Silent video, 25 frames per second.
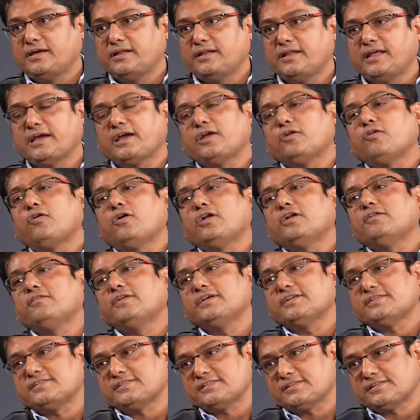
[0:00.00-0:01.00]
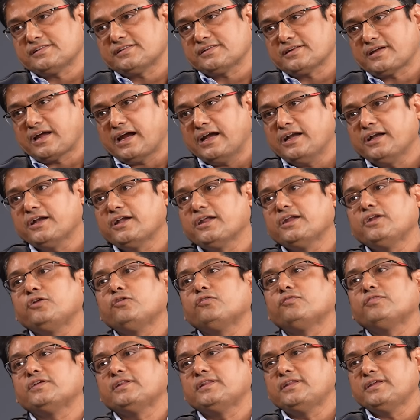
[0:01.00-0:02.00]
they can always continue
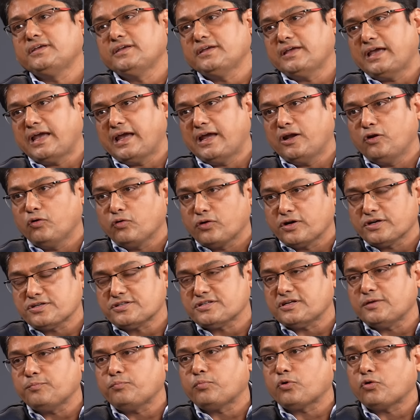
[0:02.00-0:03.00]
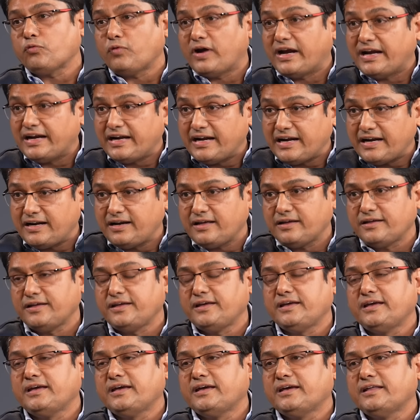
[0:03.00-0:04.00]
with the allocation, provided
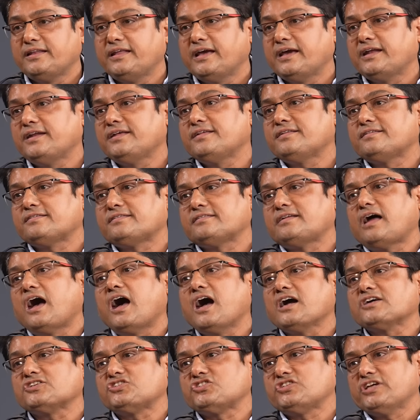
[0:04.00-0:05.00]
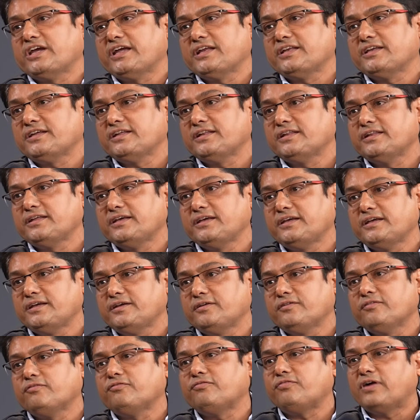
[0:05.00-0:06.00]
there is stark change in
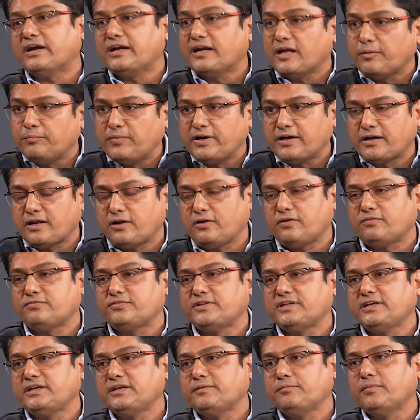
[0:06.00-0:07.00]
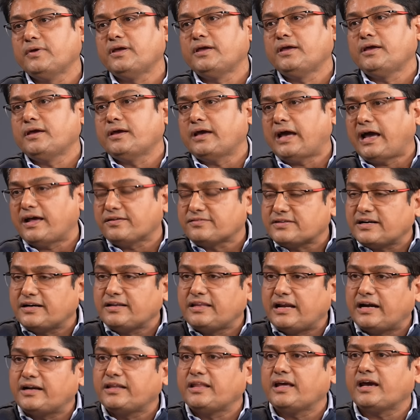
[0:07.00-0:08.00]
the fundamental of the asset
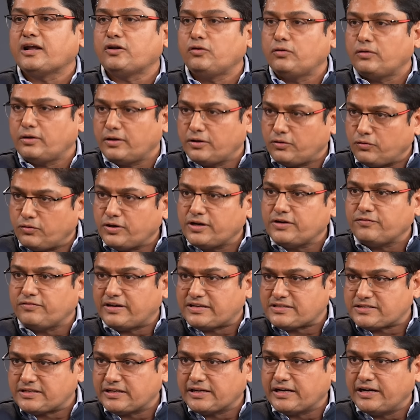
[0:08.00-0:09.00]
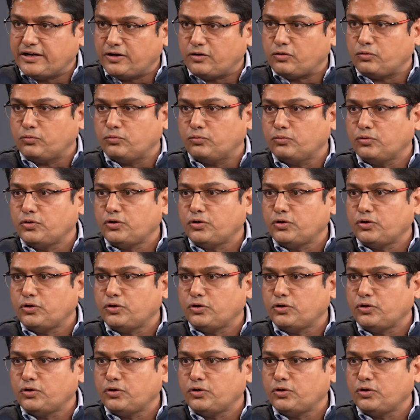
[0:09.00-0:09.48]
that they are investing into.